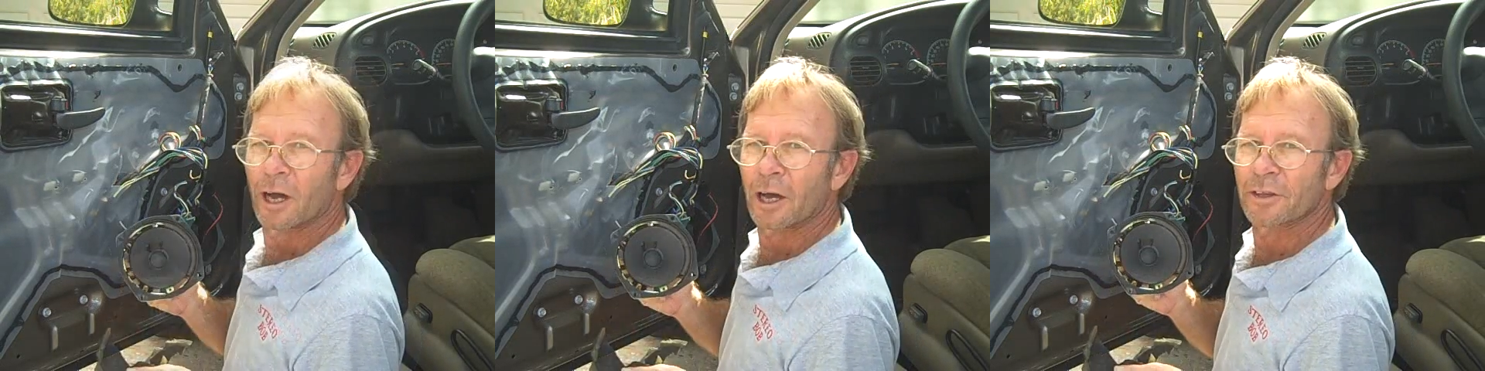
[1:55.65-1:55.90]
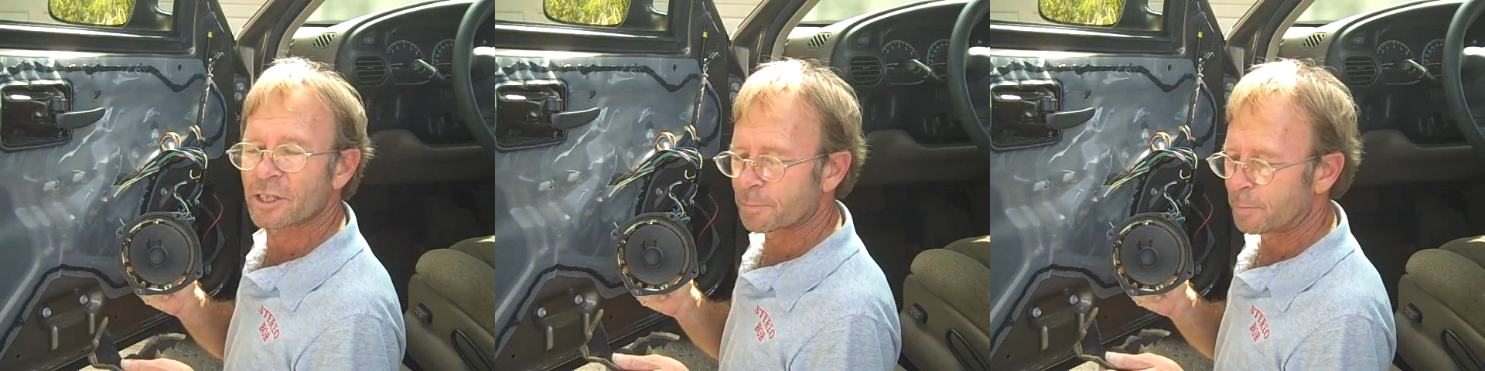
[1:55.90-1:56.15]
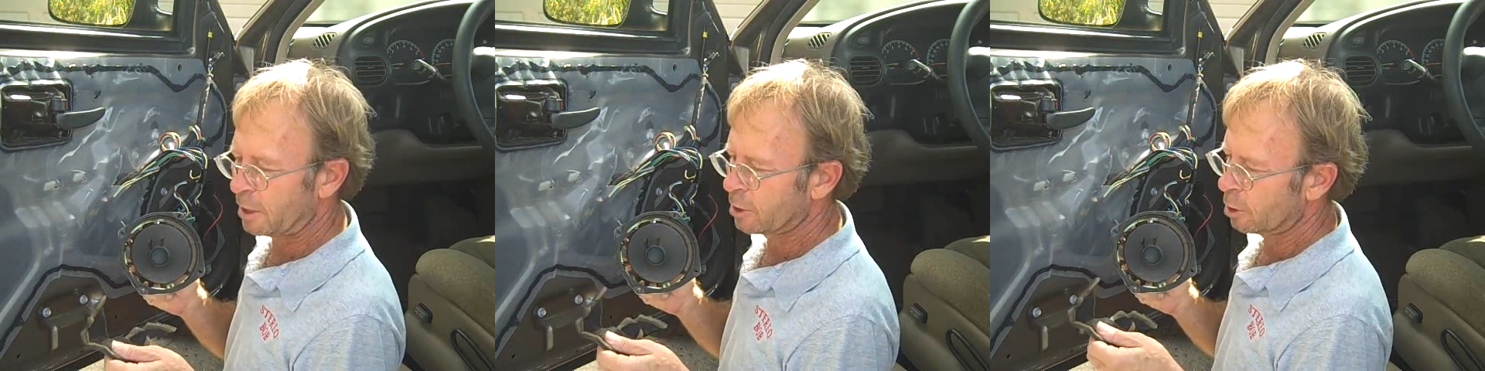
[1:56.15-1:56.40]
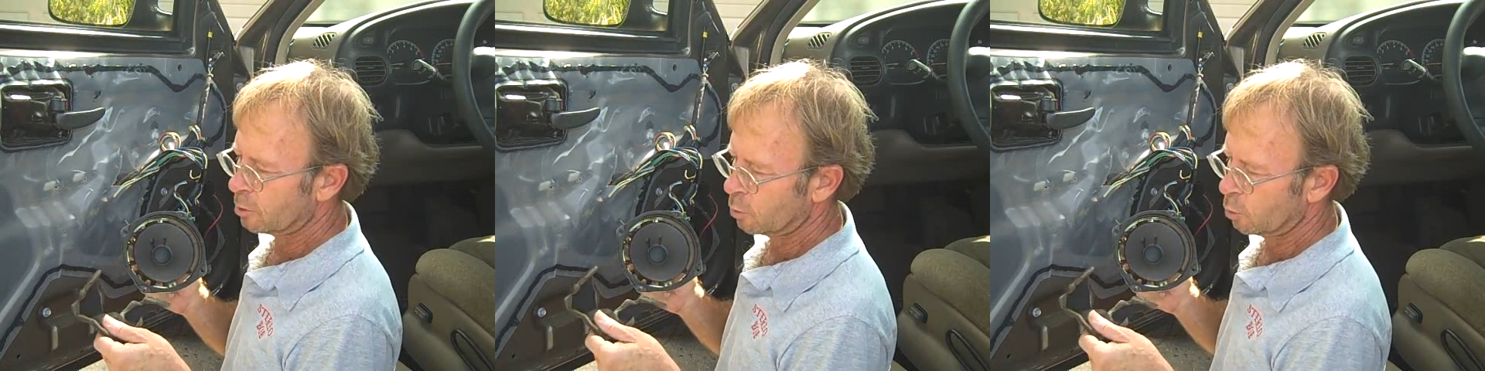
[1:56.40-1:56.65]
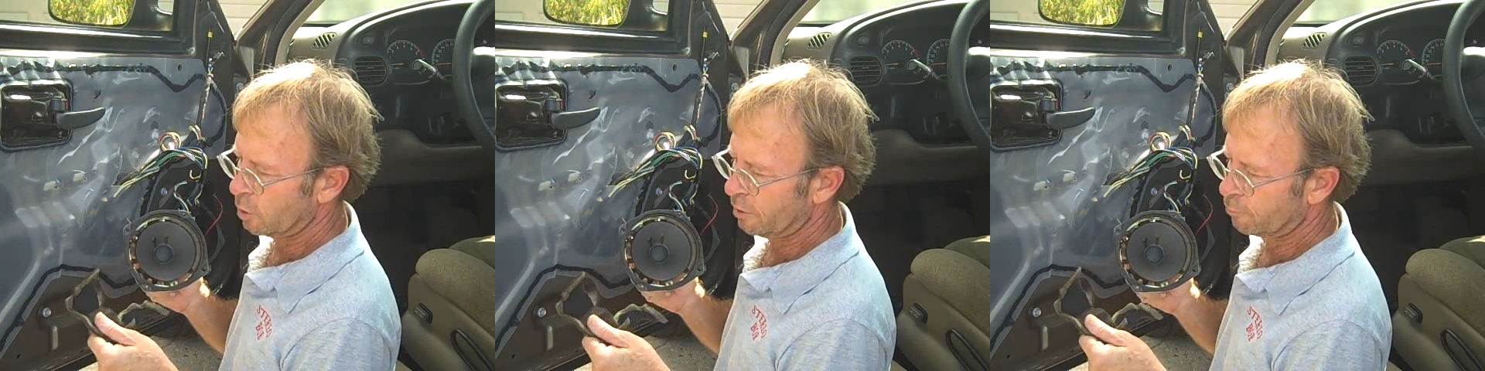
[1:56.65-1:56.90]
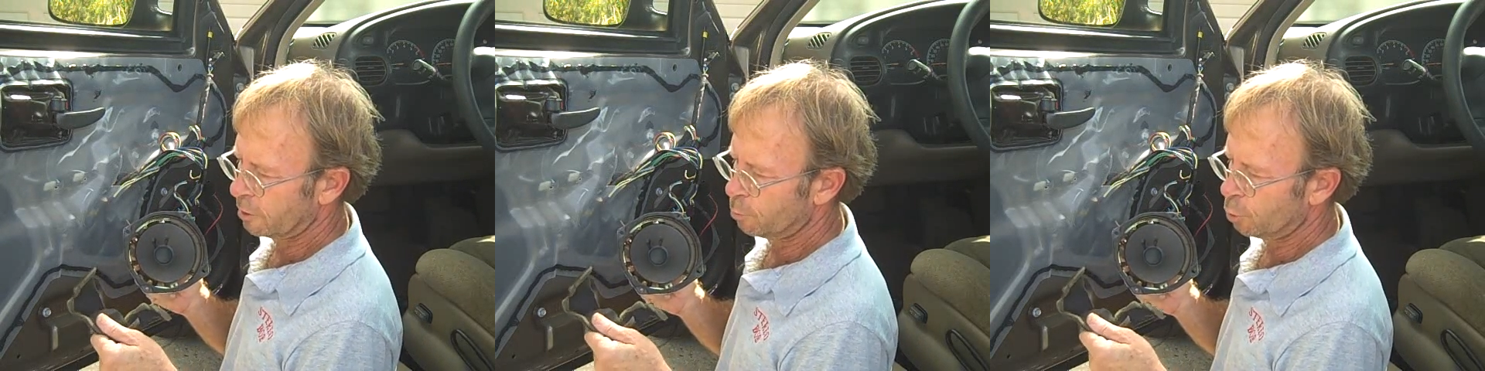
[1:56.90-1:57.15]
On this speaker,
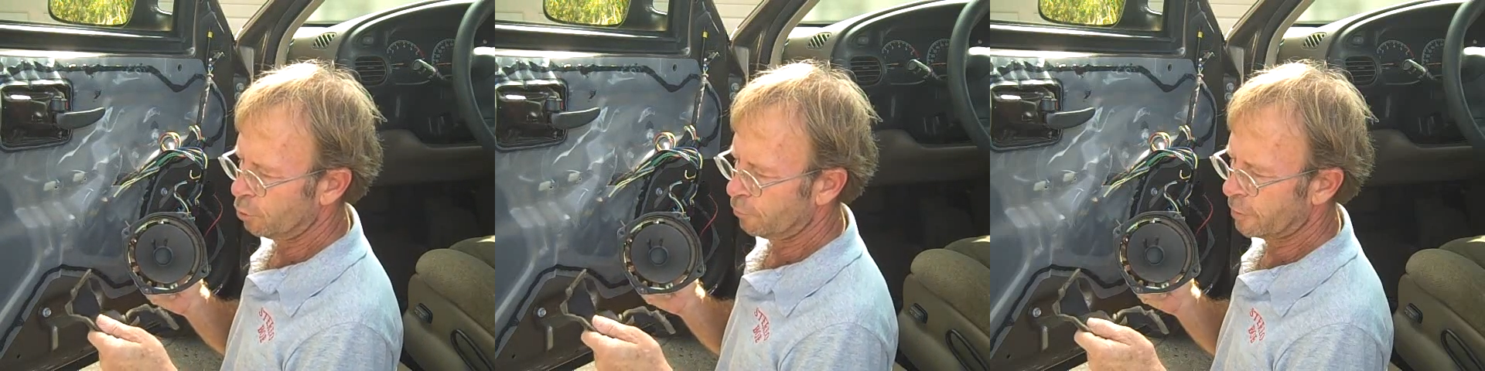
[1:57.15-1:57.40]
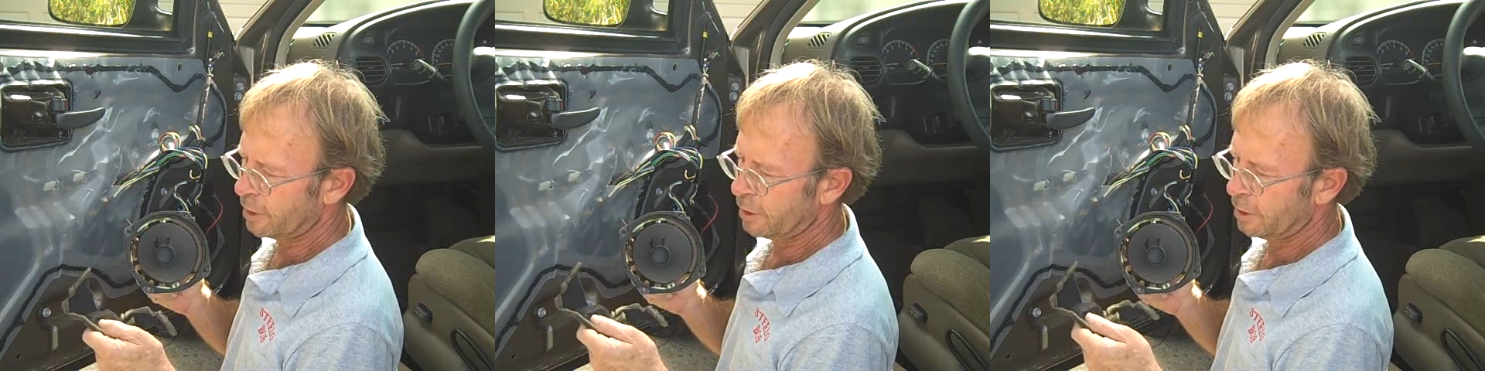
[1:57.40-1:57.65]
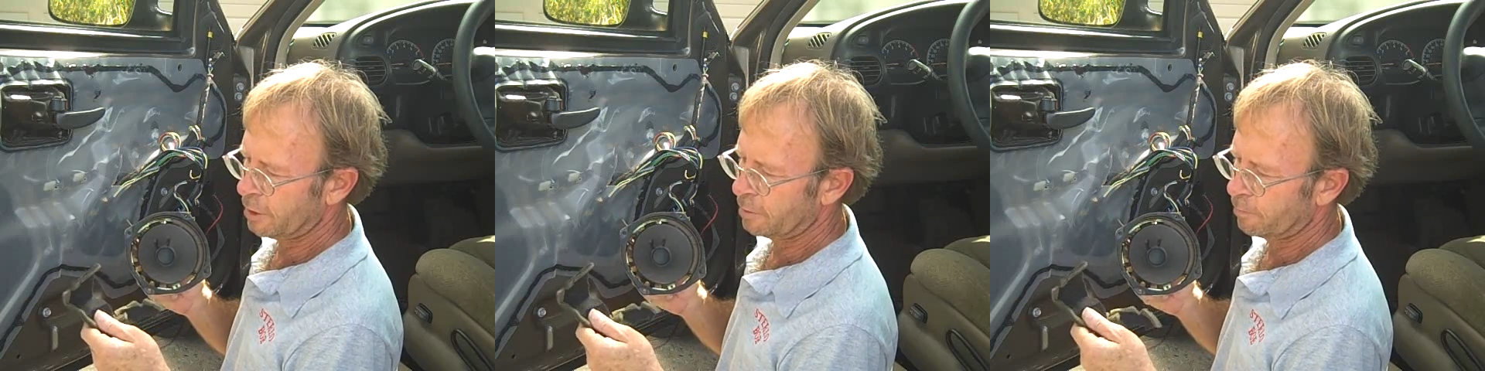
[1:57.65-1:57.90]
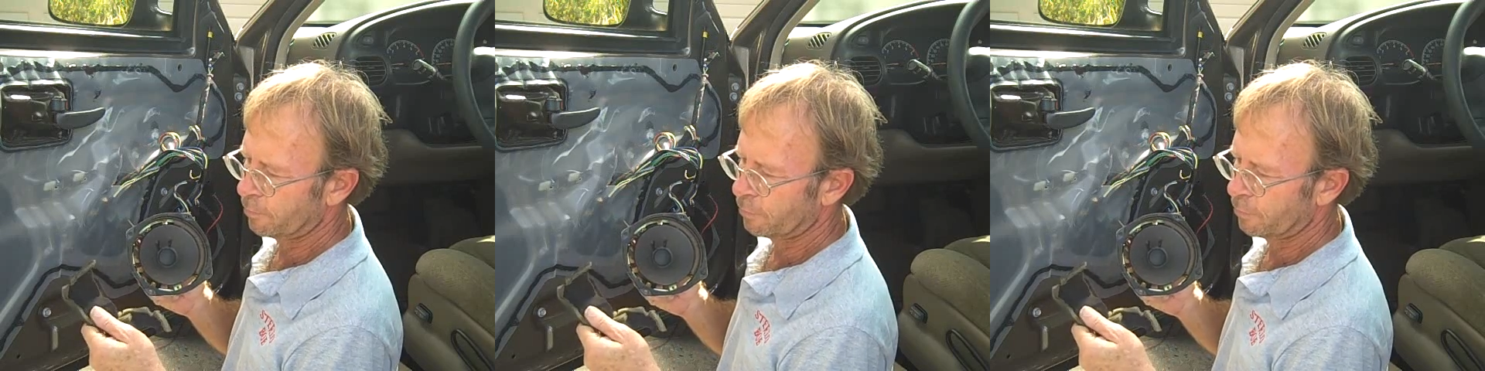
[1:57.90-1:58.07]
we've removed the